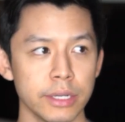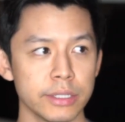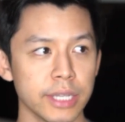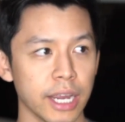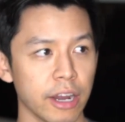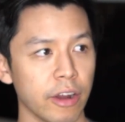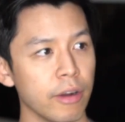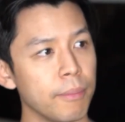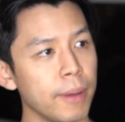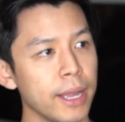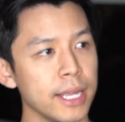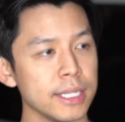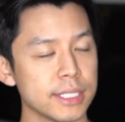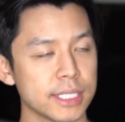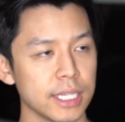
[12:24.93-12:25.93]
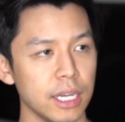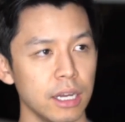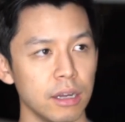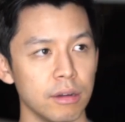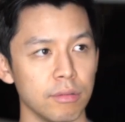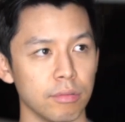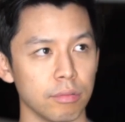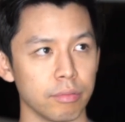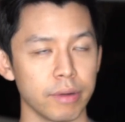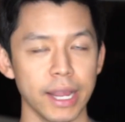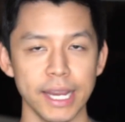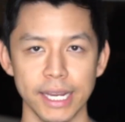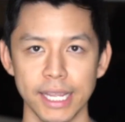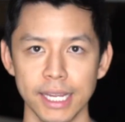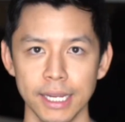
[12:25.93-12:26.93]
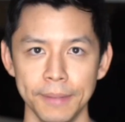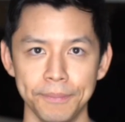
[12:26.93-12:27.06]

terabytes of writing,